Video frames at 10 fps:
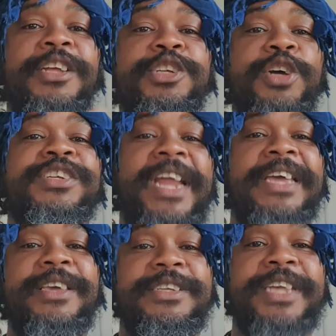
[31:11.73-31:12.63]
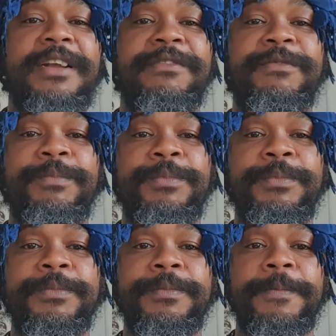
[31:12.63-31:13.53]
just like yourself,
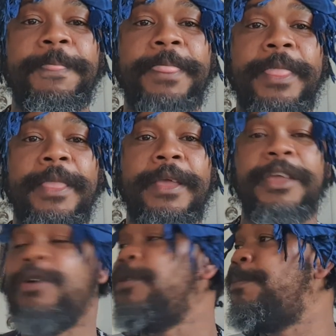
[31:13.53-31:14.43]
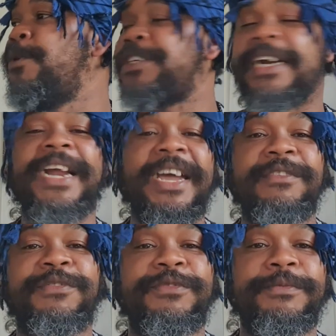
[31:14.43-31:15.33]
you wouldn't push a
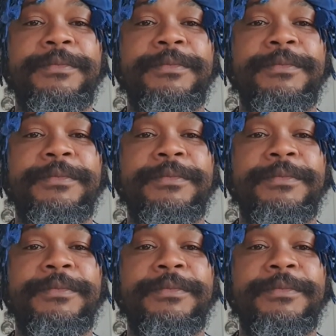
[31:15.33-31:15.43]
knife